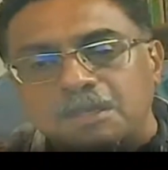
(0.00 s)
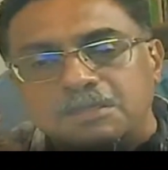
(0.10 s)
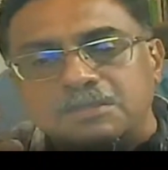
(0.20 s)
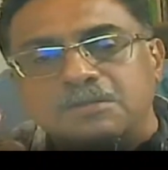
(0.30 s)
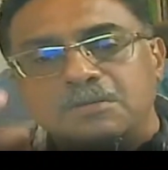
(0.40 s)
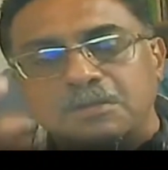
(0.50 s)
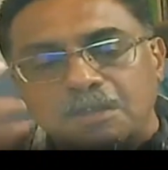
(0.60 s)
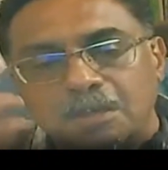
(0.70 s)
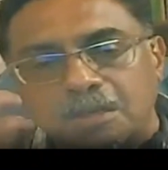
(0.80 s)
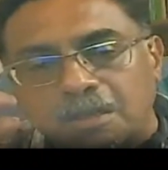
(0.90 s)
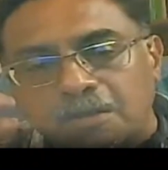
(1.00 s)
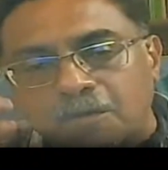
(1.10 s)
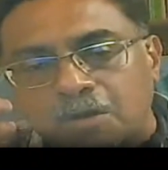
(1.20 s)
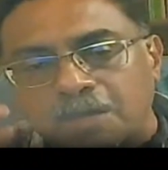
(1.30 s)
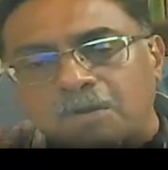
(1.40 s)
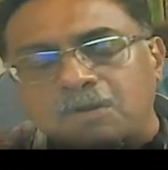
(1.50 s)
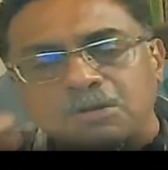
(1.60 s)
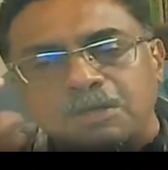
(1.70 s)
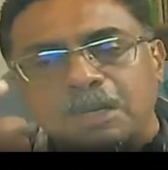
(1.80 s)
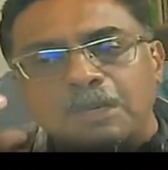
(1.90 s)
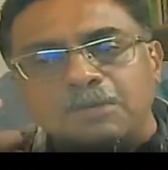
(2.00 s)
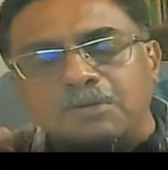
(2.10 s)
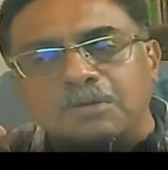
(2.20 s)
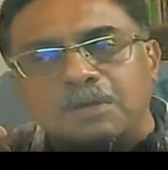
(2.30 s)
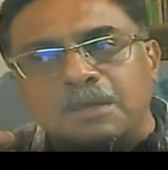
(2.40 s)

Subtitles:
So what I want to tell you